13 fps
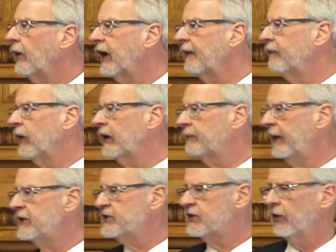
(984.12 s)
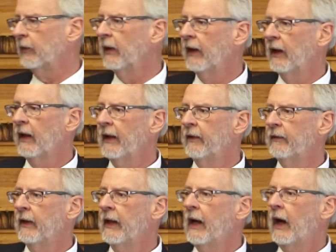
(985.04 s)
Okay, we'll get page 2.
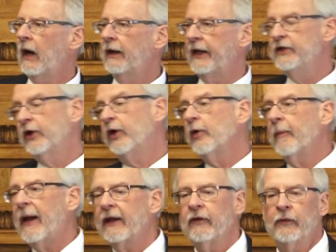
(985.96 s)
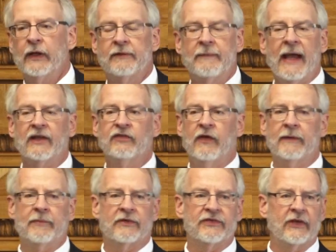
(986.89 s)
And you can go back and read Max
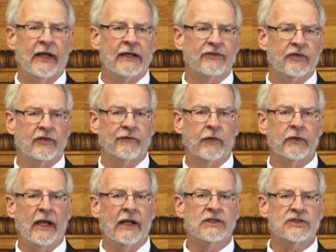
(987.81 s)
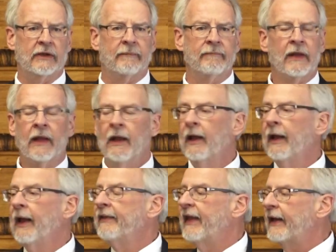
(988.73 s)
Weber's Sciences of Vocation.
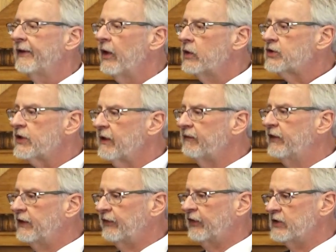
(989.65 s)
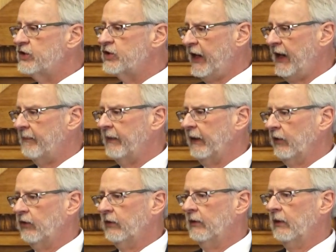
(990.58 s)
That notion of
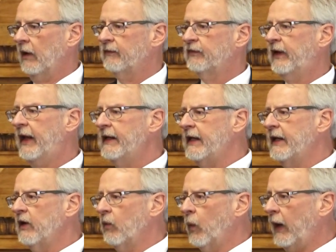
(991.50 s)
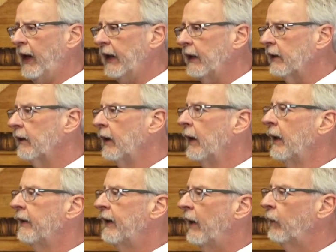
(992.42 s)
disenchantment, of taking away,
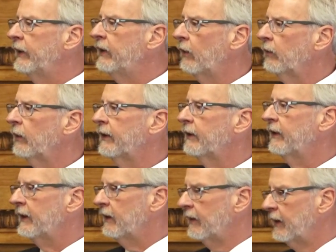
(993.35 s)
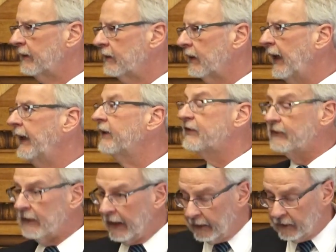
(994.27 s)
that we don't, and
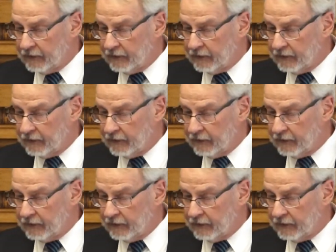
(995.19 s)
it's,